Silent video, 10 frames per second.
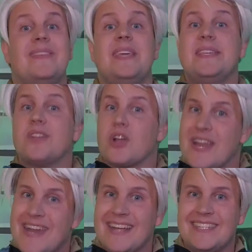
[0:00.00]
these are
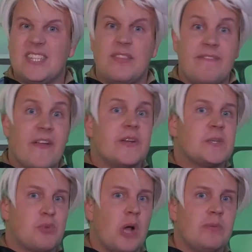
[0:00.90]
connected to the various
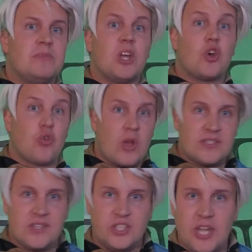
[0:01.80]
problems across
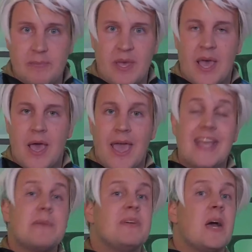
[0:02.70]
the ship, it
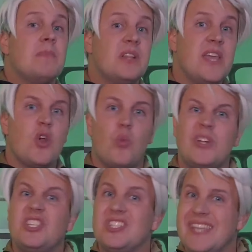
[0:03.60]
can become clear
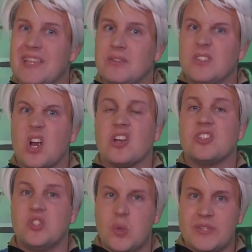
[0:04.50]
which skills are
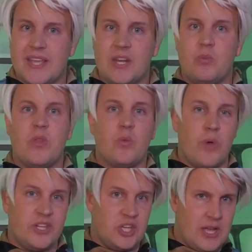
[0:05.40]
associated with
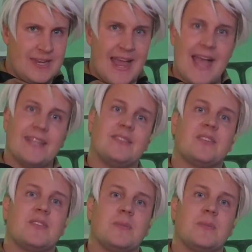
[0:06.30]
which tasks.